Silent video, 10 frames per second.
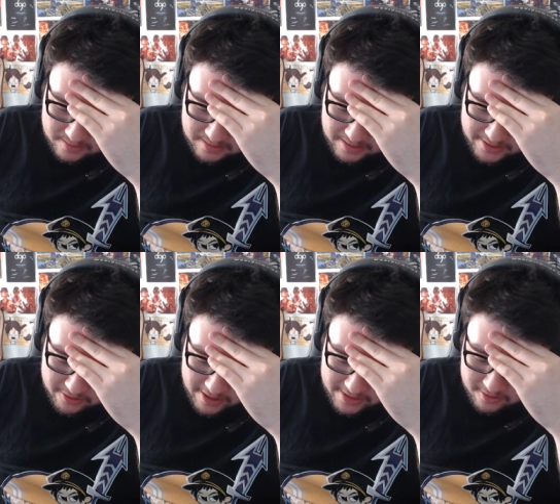I
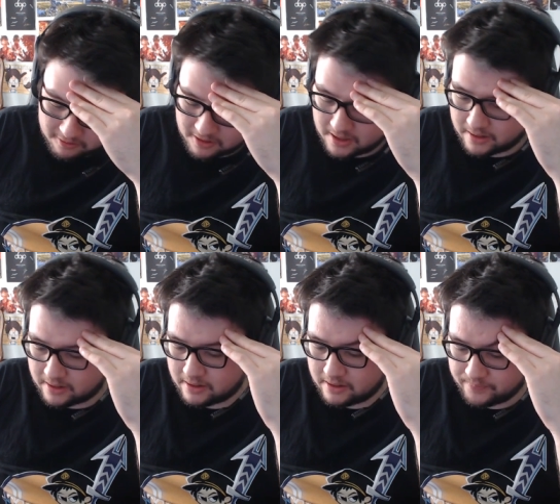drank the
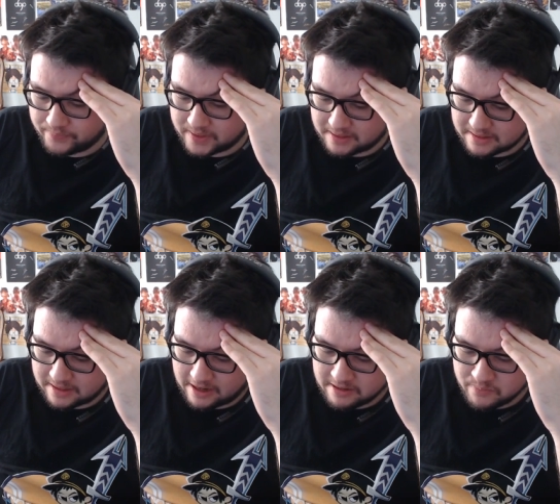water, and
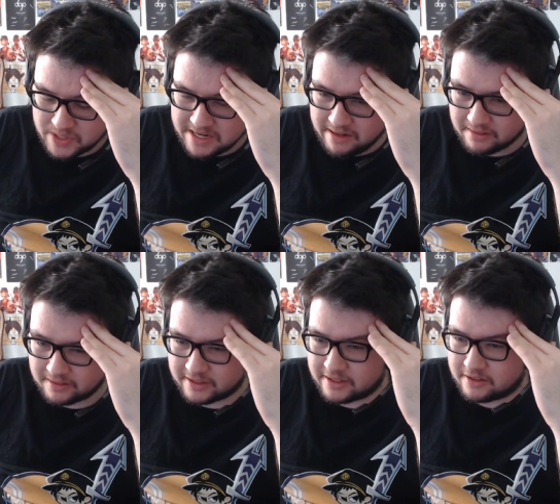I
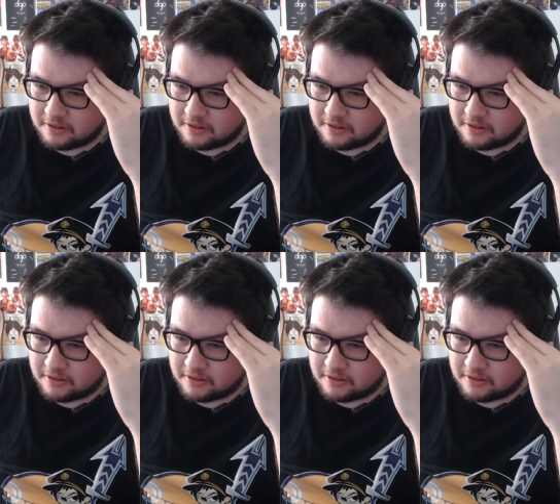immediately